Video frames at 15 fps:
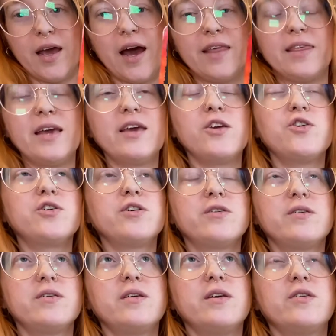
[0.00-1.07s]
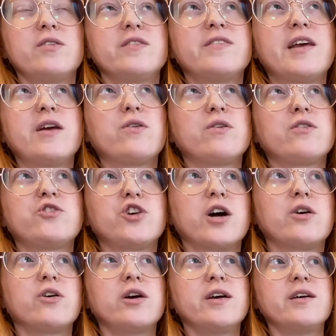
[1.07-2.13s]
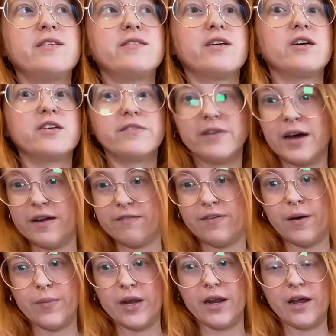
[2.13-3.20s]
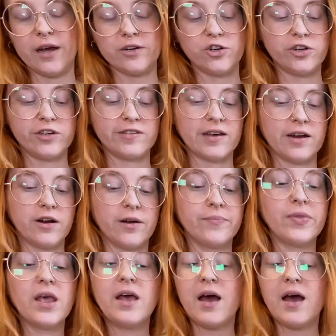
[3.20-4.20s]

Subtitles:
I think the sacral chakra is our divine feminine energy center.